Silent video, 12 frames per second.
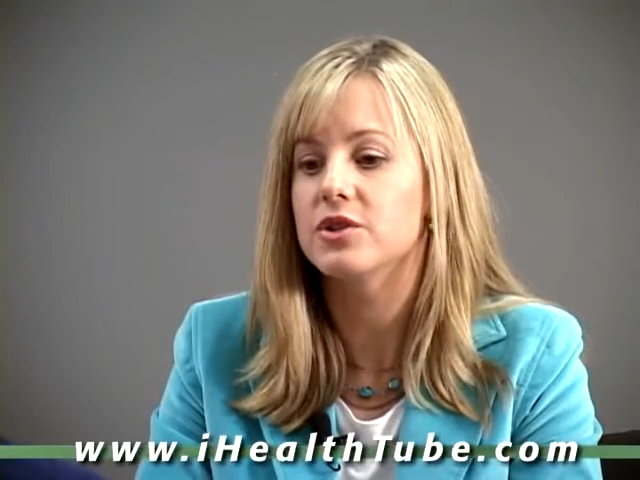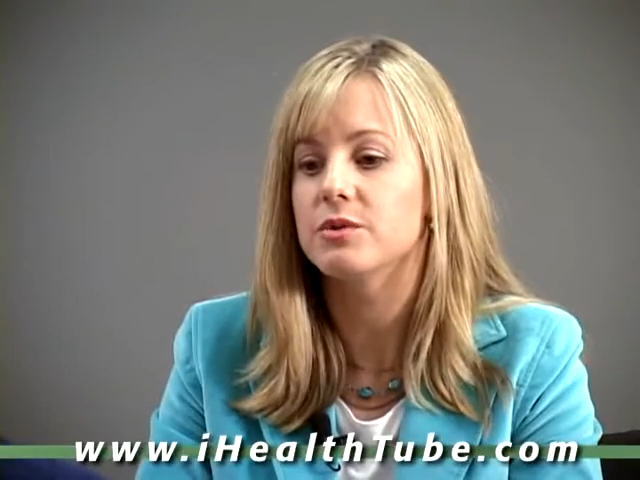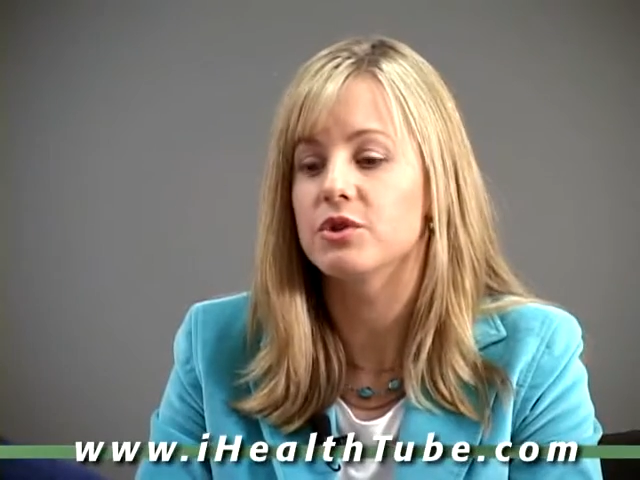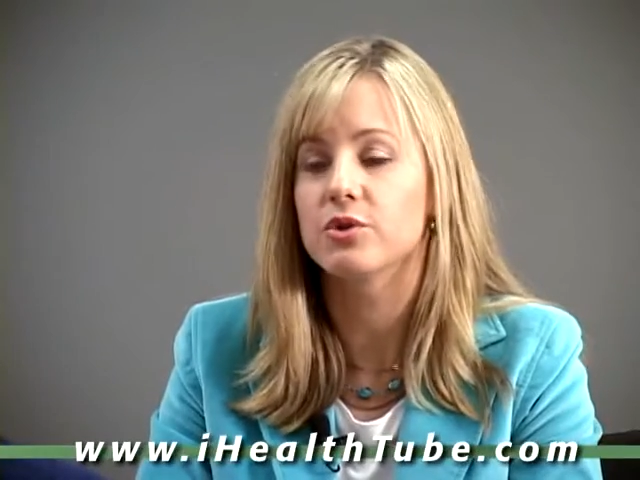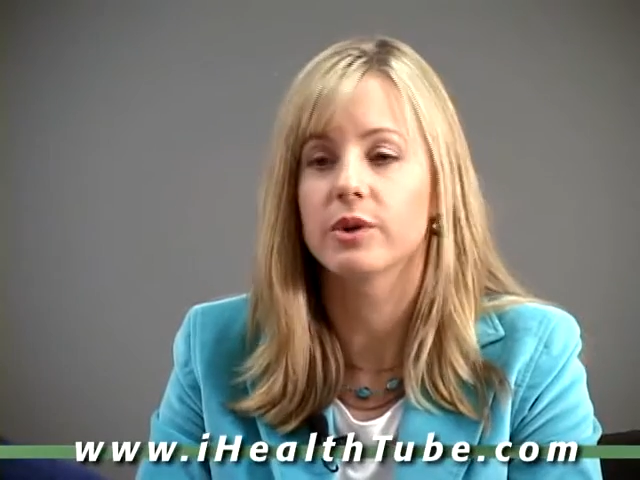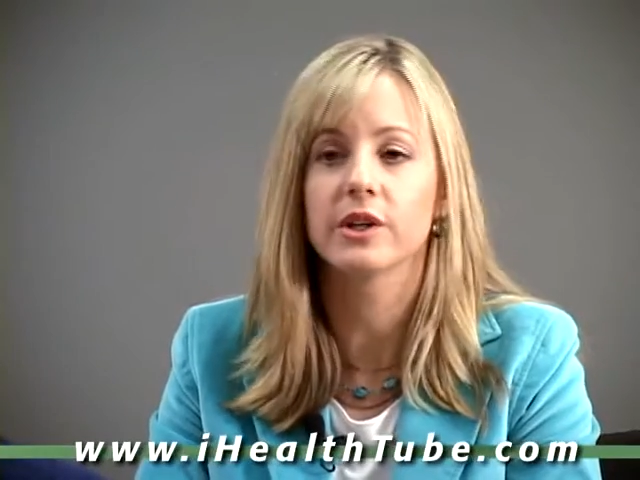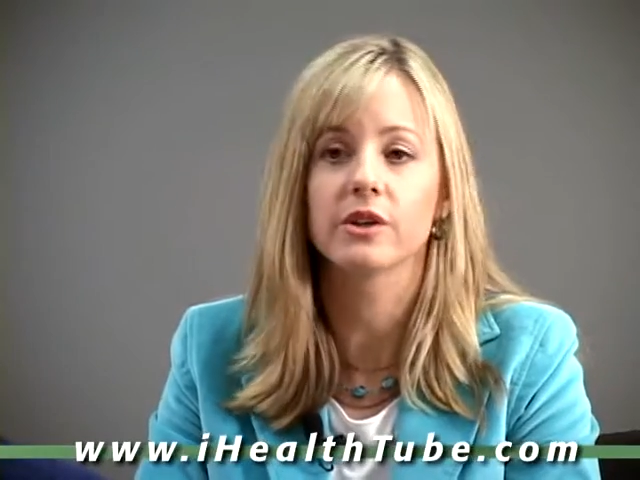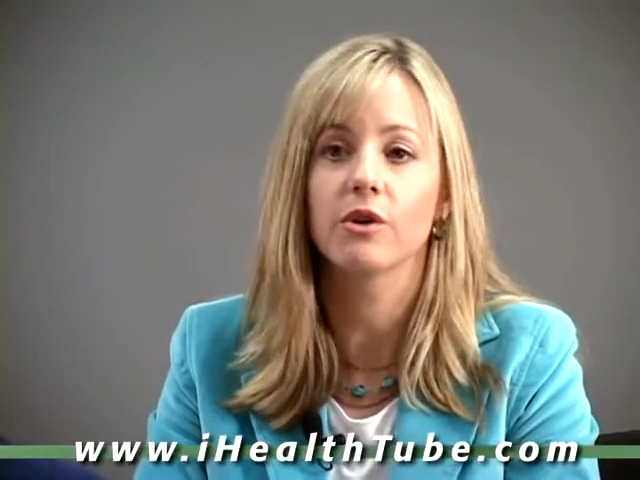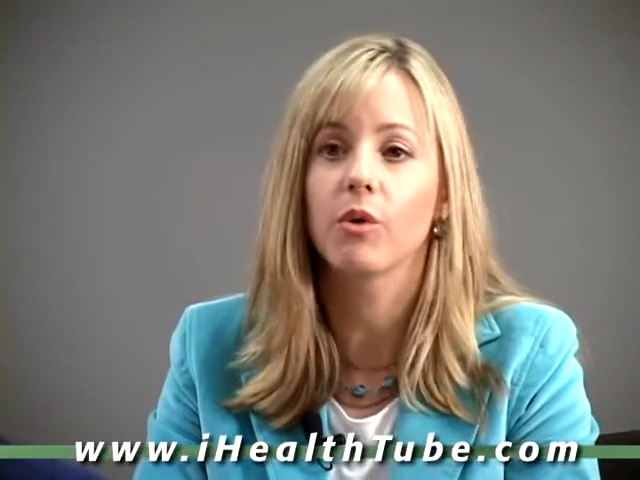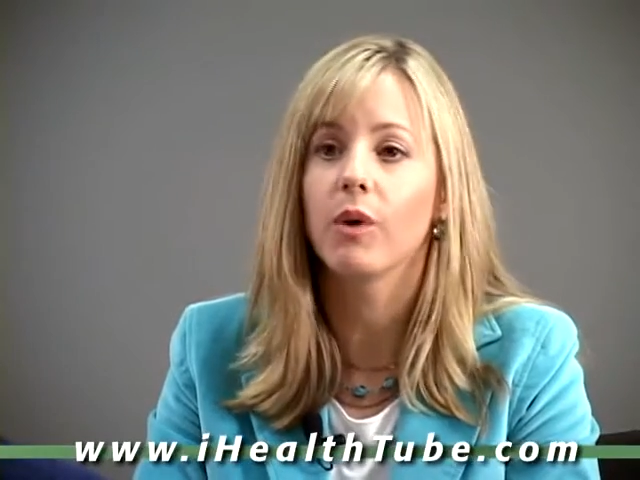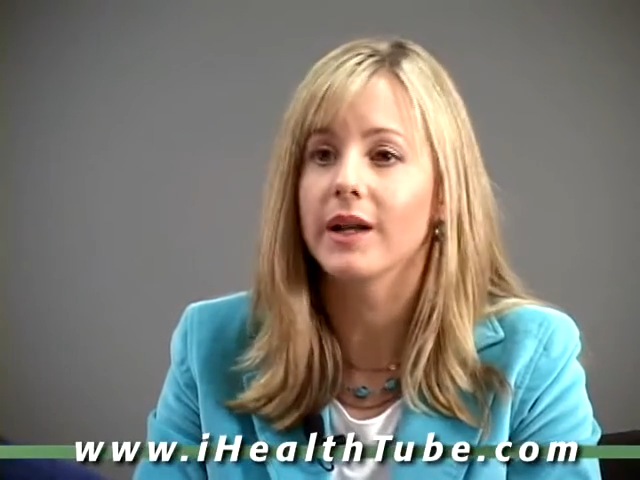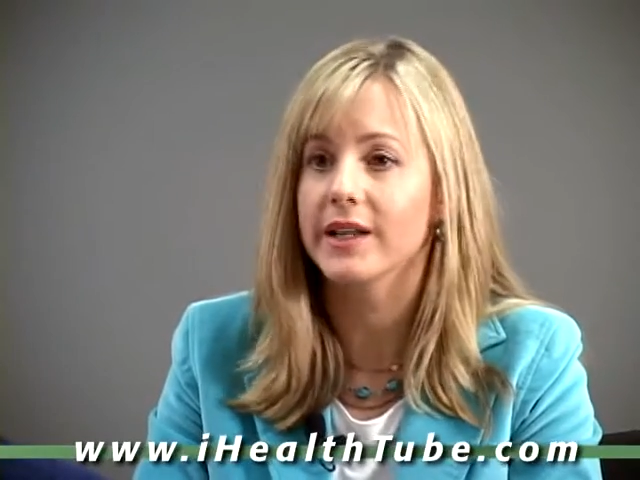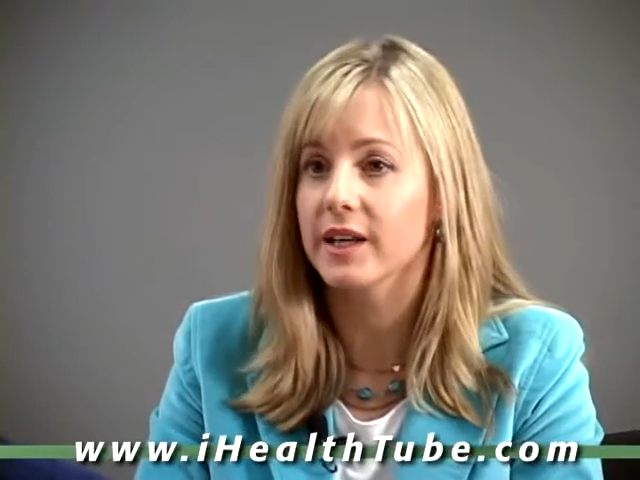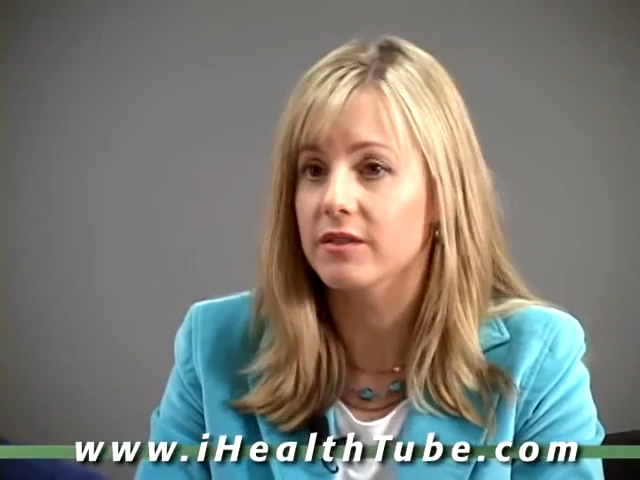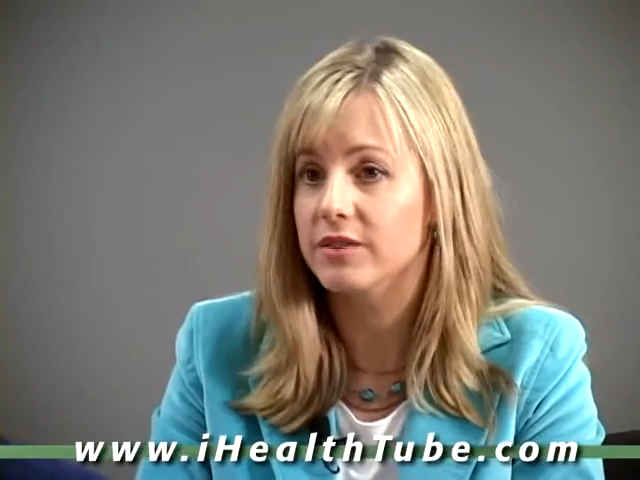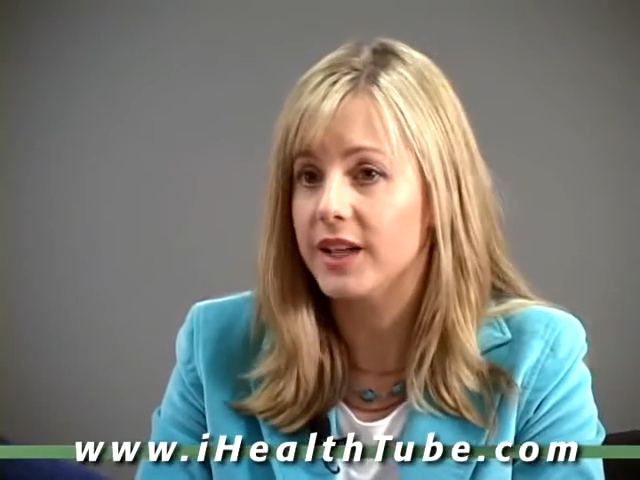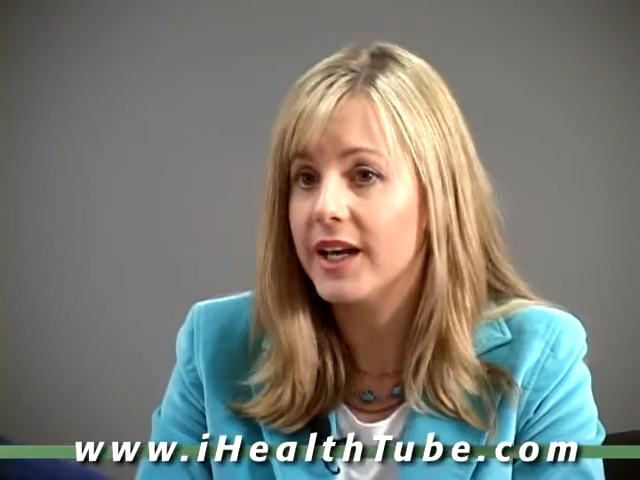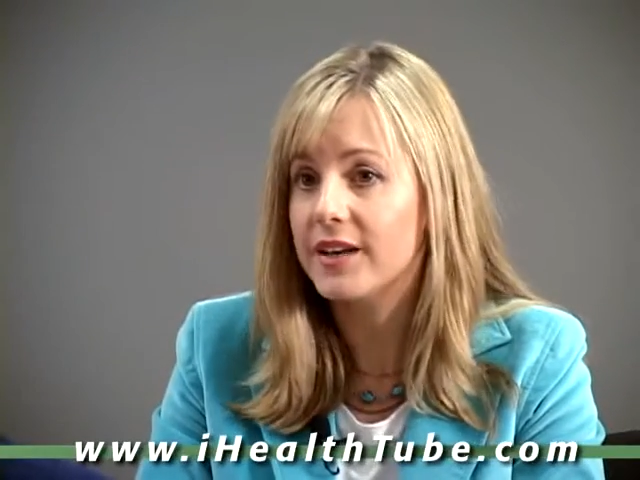to enjoy good quality
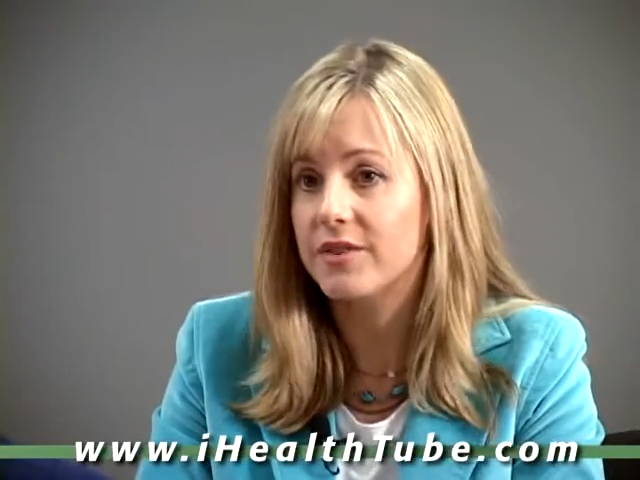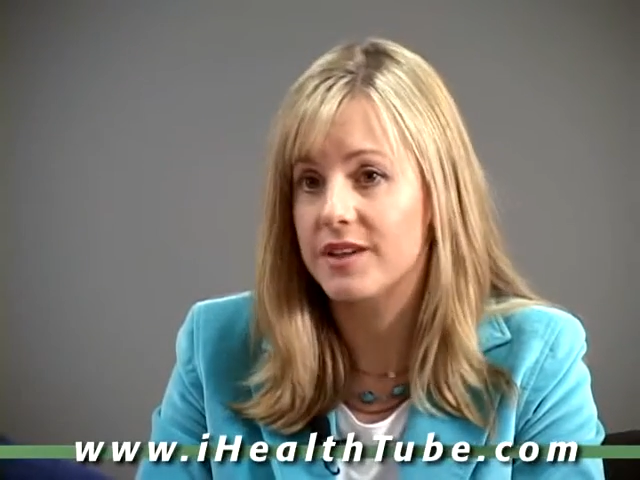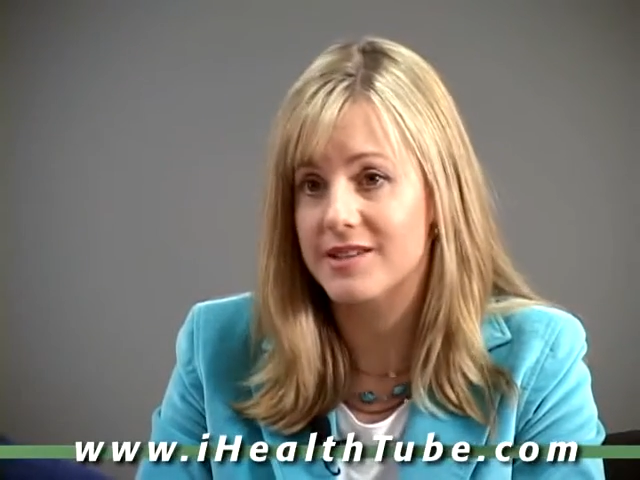of life,